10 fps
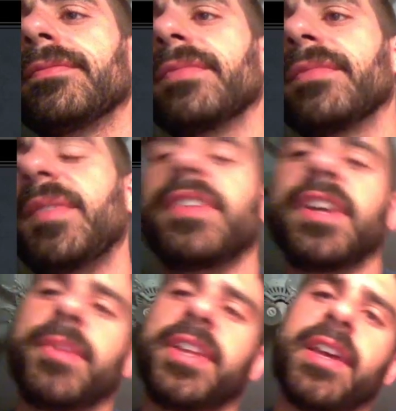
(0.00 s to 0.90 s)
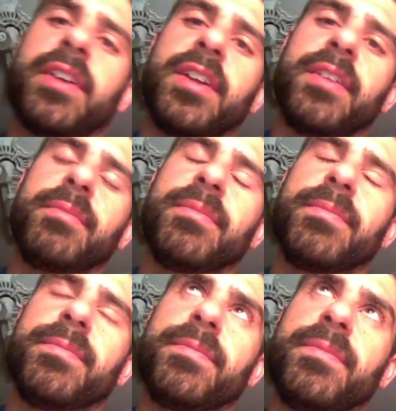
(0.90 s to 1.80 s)
let me think about that.
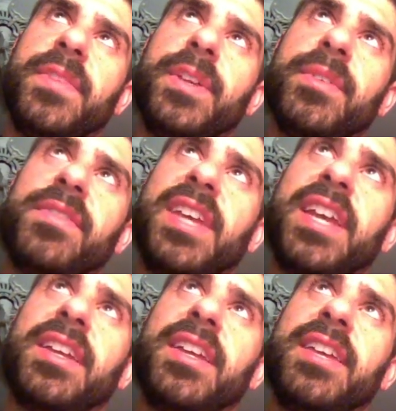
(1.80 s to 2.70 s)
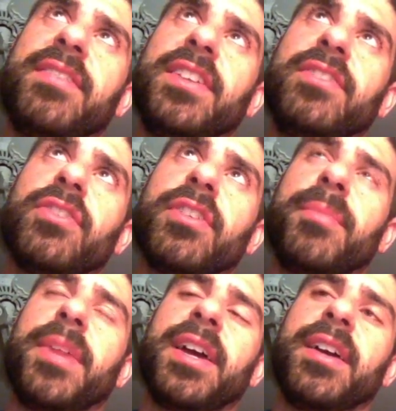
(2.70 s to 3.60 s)
He would have taken, if he took
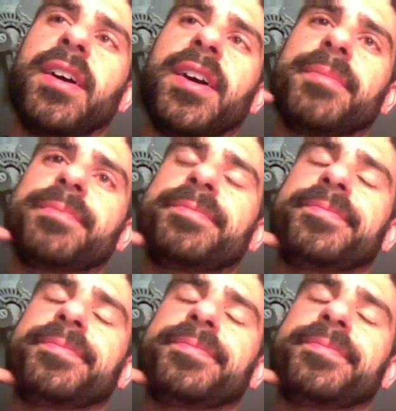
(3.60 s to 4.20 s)
my